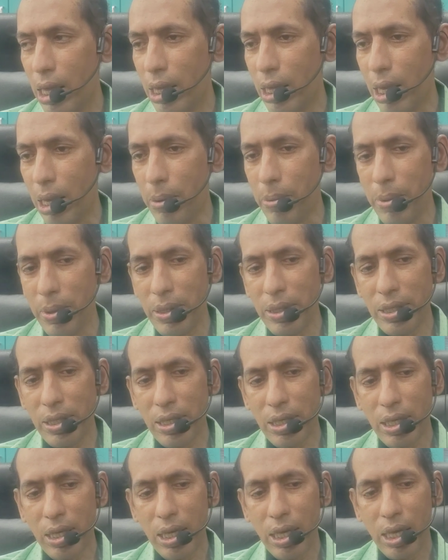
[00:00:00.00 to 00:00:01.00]
That means
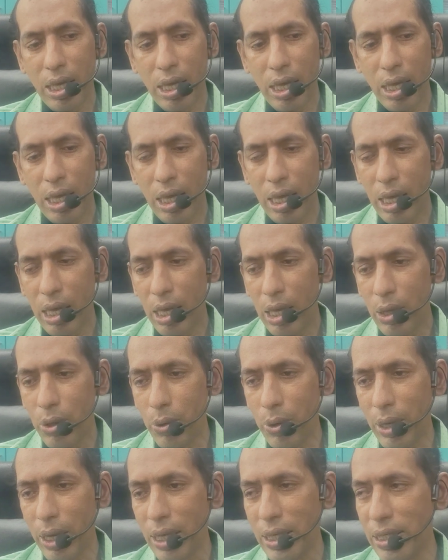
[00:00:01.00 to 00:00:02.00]

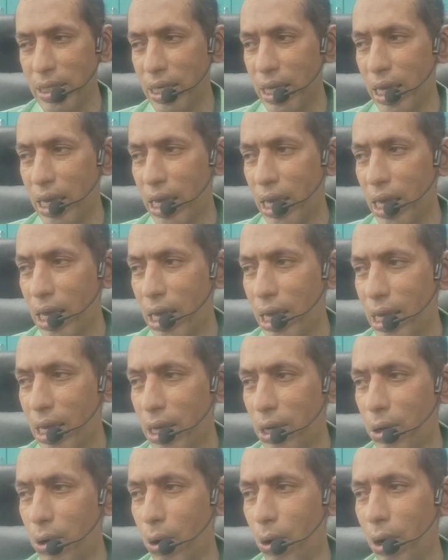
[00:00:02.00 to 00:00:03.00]
you can say
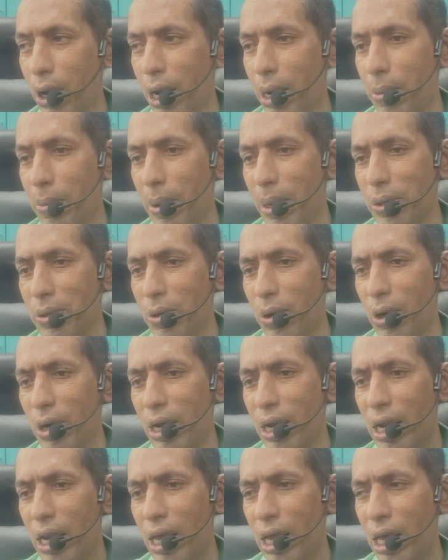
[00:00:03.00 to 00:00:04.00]
duodenum has got
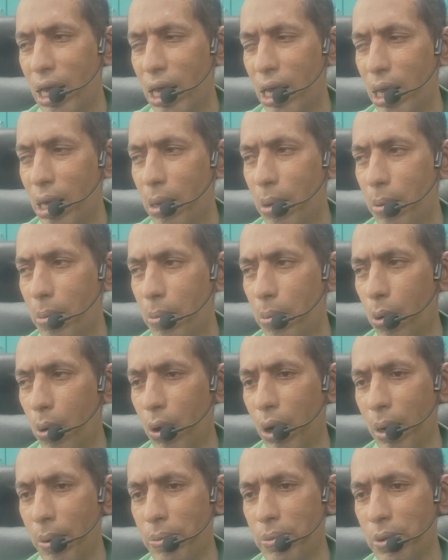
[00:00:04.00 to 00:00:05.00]

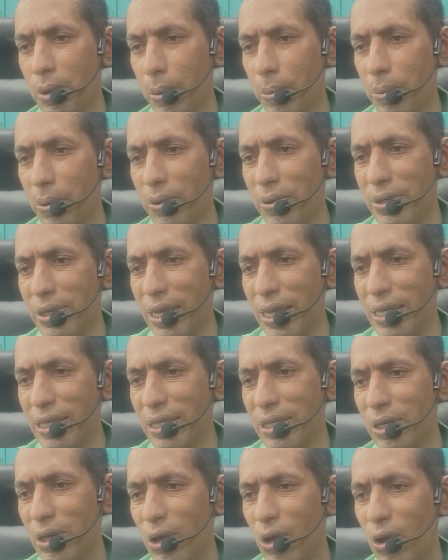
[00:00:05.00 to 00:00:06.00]
more absorptive
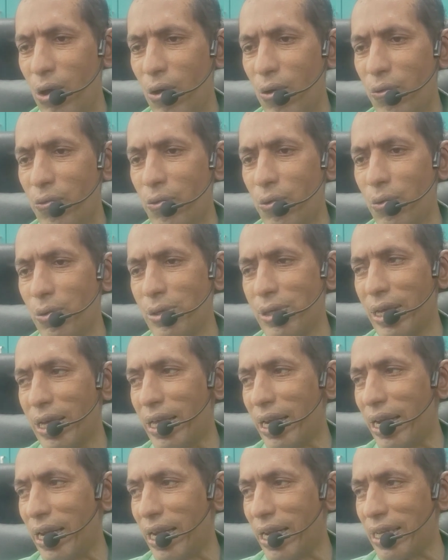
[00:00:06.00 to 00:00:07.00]
cells, few
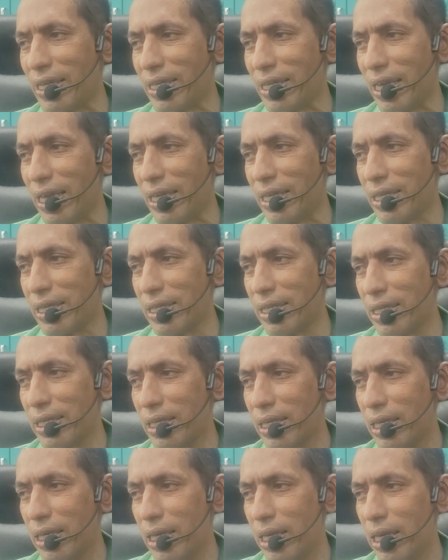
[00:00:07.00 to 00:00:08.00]
secretory cells.
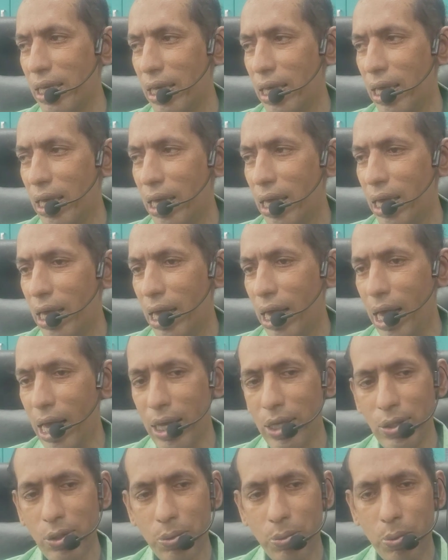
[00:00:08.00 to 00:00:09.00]

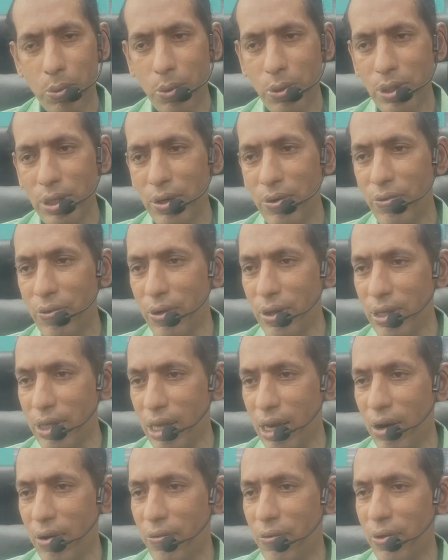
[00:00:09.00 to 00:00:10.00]
As you proceed
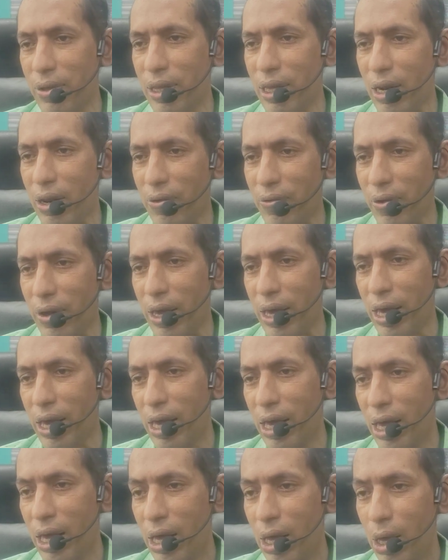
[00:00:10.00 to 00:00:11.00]
further and further away,
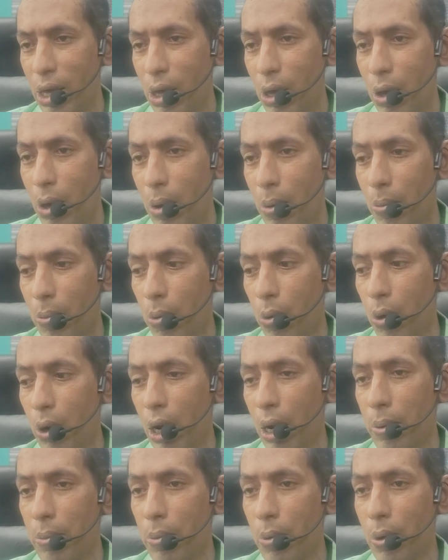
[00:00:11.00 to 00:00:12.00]
more
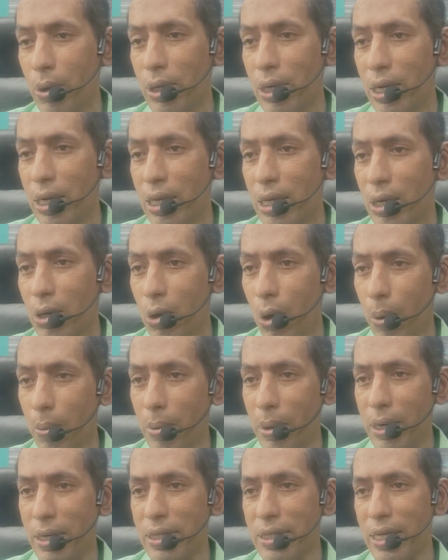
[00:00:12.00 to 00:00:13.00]
and more
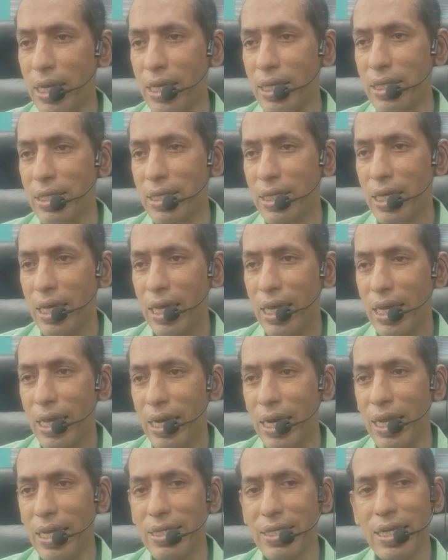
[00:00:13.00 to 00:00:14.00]
goblet cells,
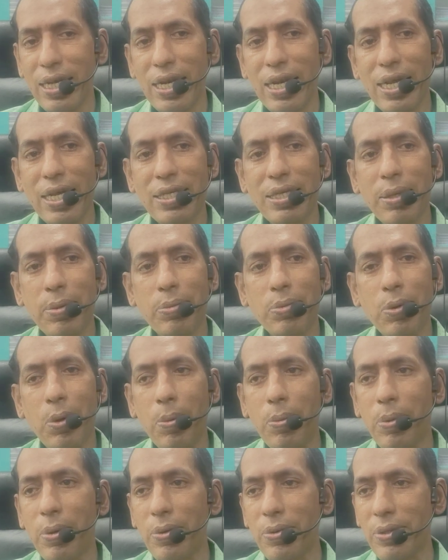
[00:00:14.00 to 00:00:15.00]
less and less
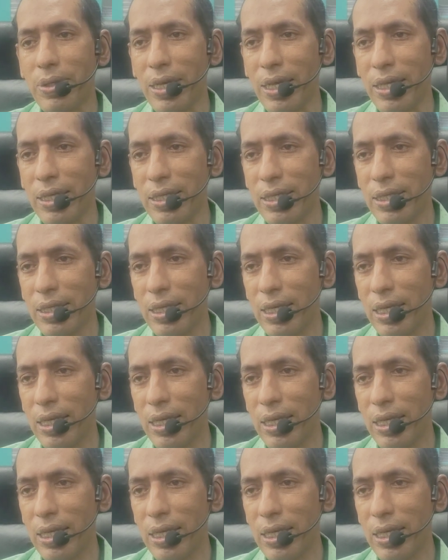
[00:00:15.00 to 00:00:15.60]
absorptive cells.